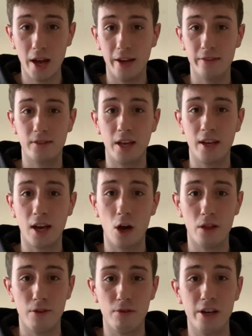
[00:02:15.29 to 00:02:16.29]
and take
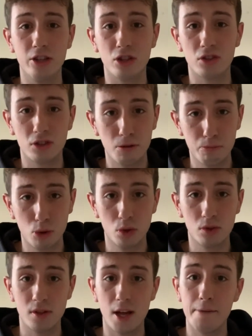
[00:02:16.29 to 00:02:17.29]
out their religious
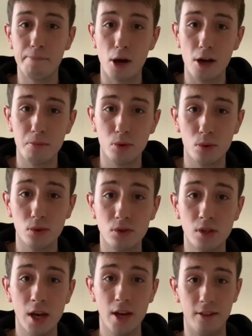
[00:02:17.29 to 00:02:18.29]
symbols and their Bibles.